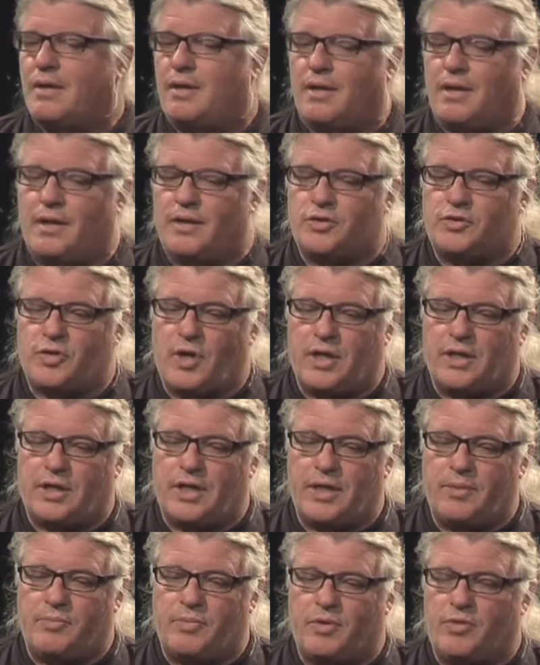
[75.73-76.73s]
and try to
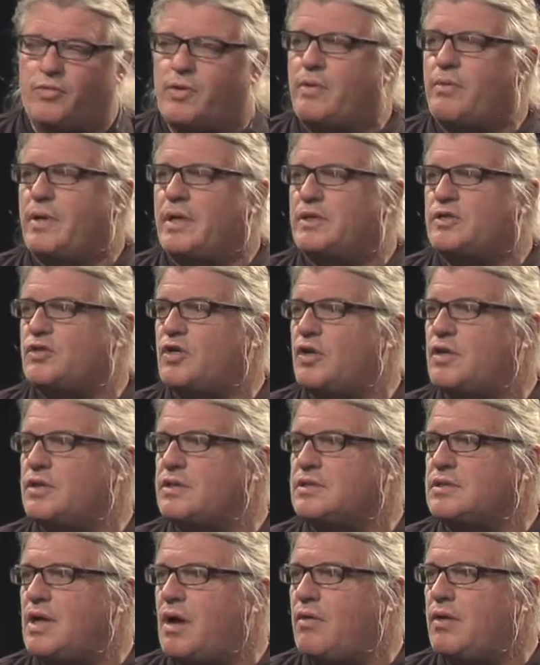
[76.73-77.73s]
keep the three-wing
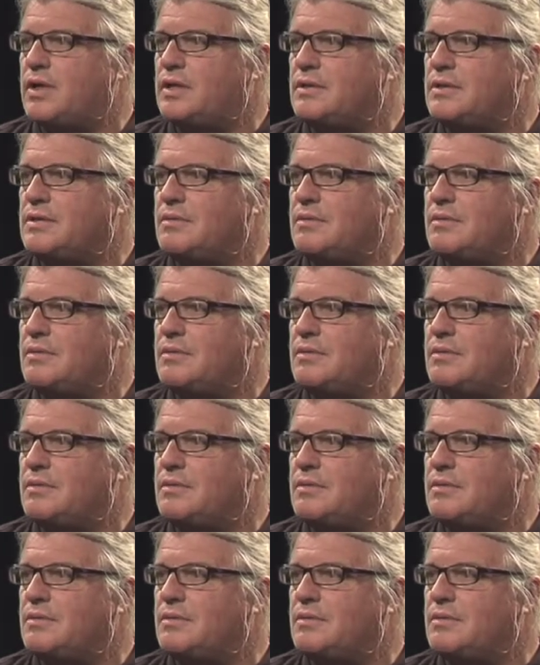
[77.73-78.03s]
circus going.